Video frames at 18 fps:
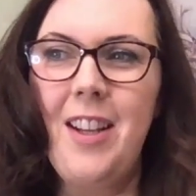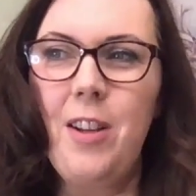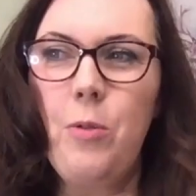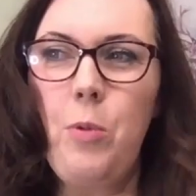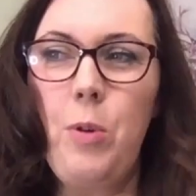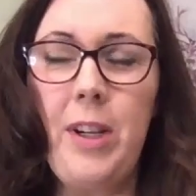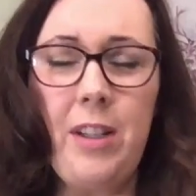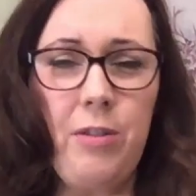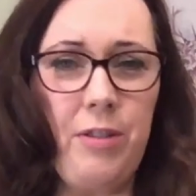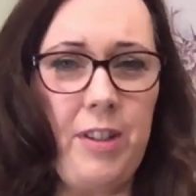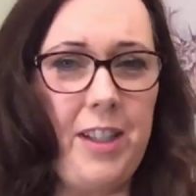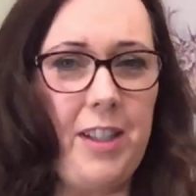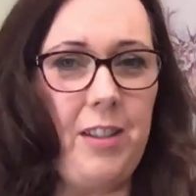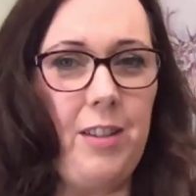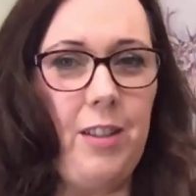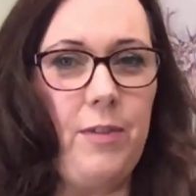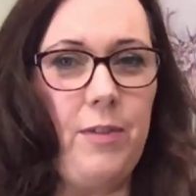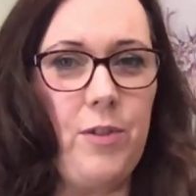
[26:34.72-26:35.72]
quite
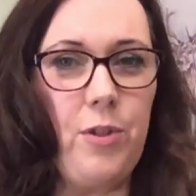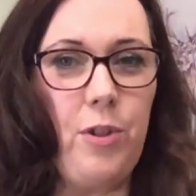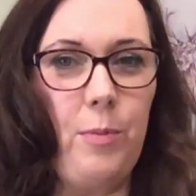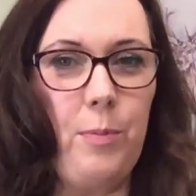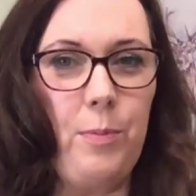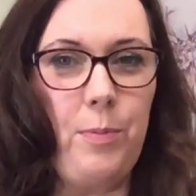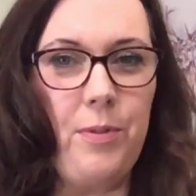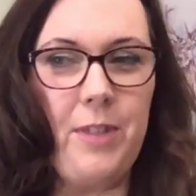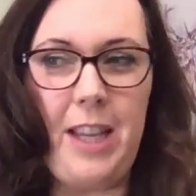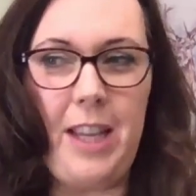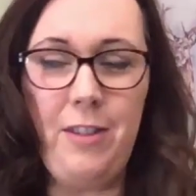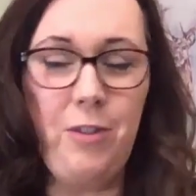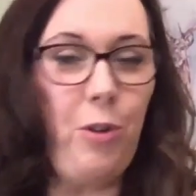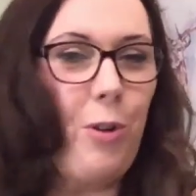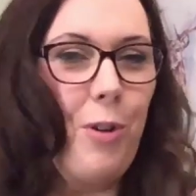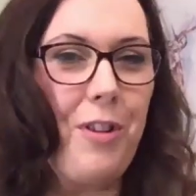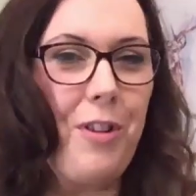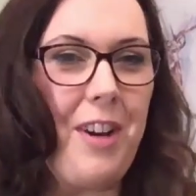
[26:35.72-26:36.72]
critical of Trump in
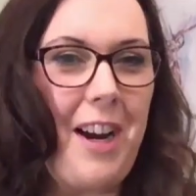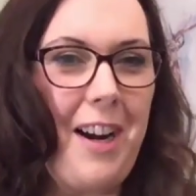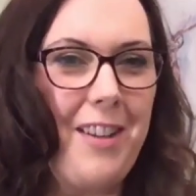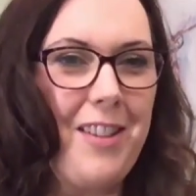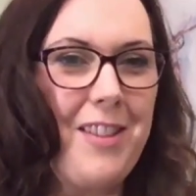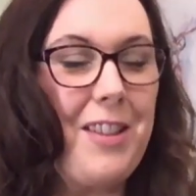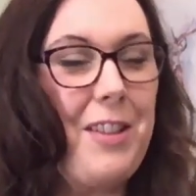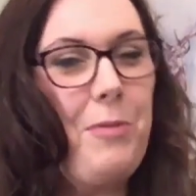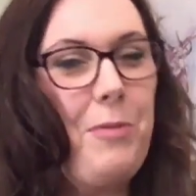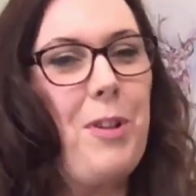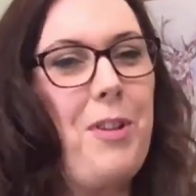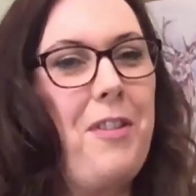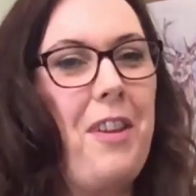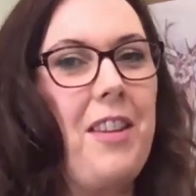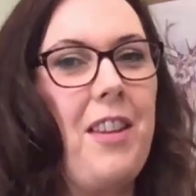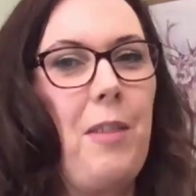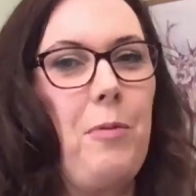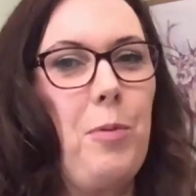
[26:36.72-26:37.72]
Northern Ireland, and you wouldn't
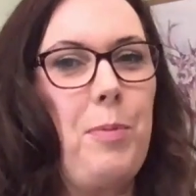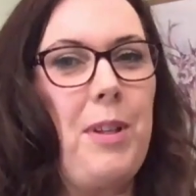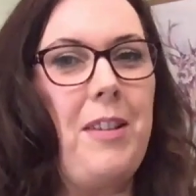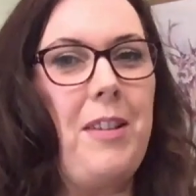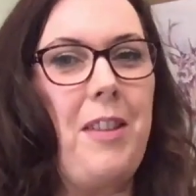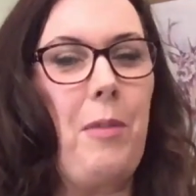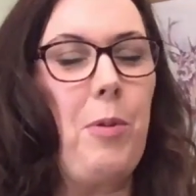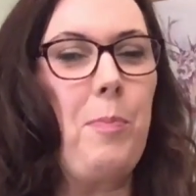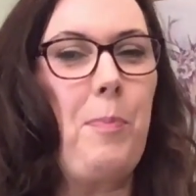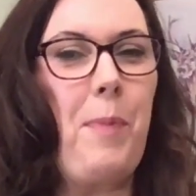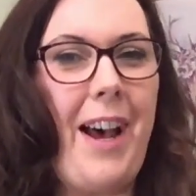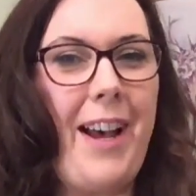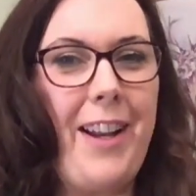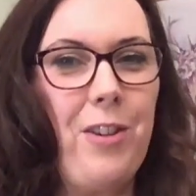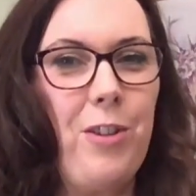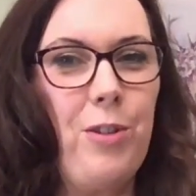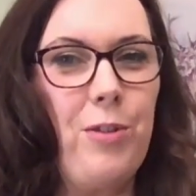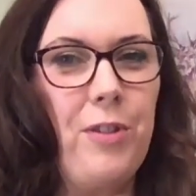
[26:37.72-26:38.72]
think that would
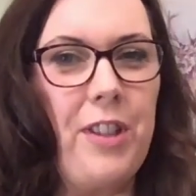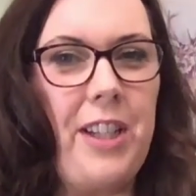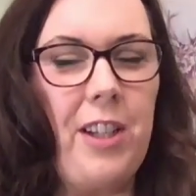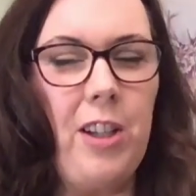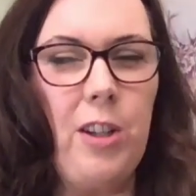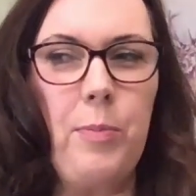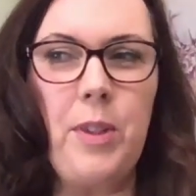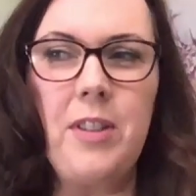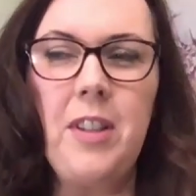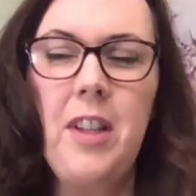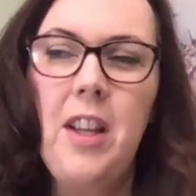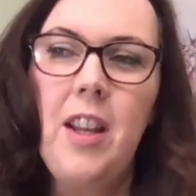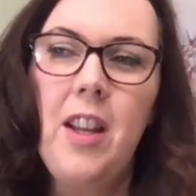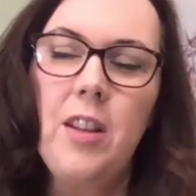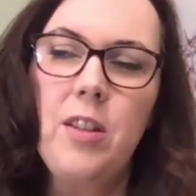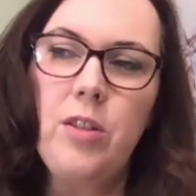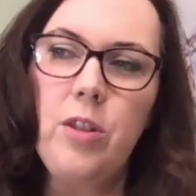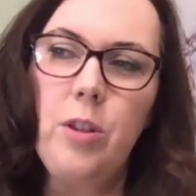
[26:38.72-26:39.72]
matter over here, but
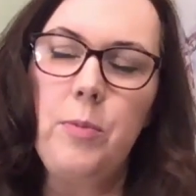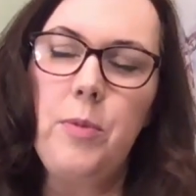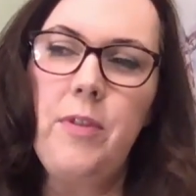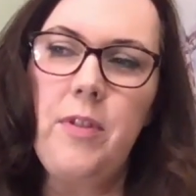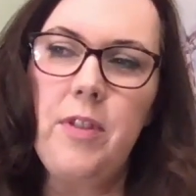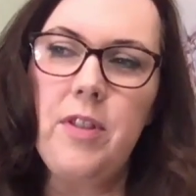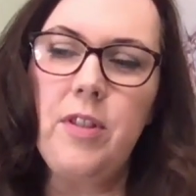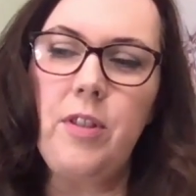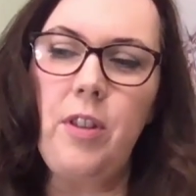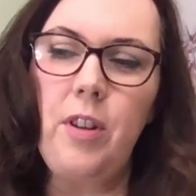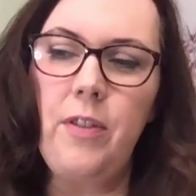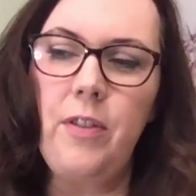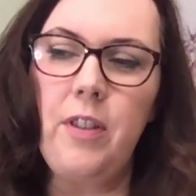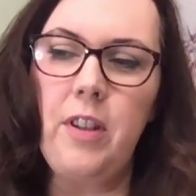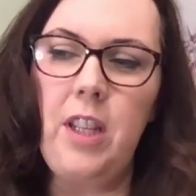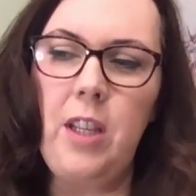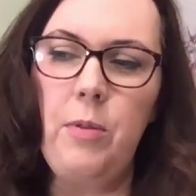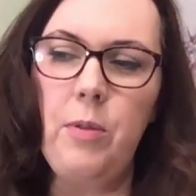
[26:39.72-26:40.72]
some of the stuff
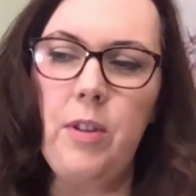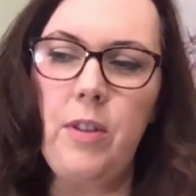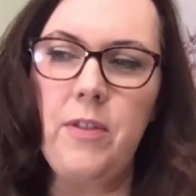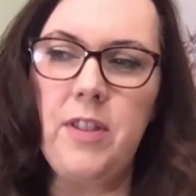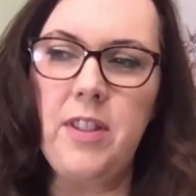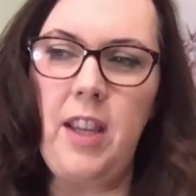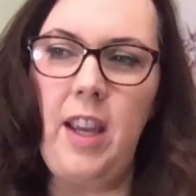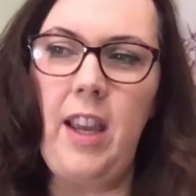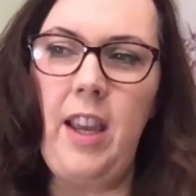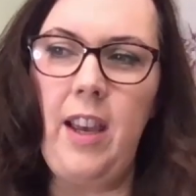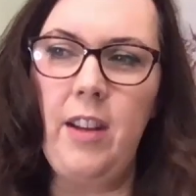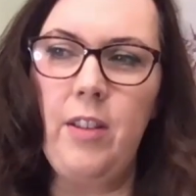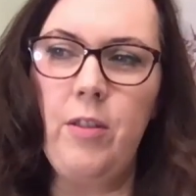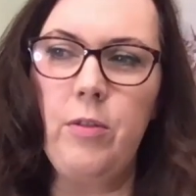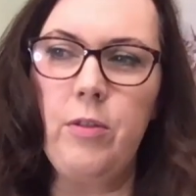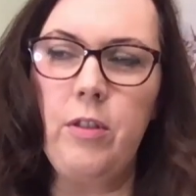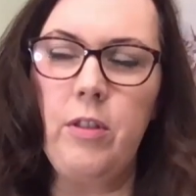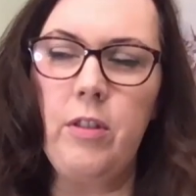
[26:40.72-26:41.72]
that he would have said
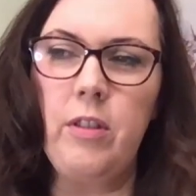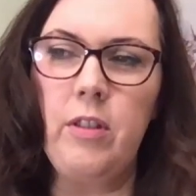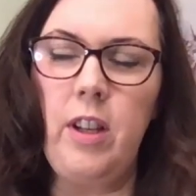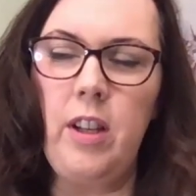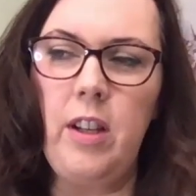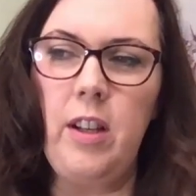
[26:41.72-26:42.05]
over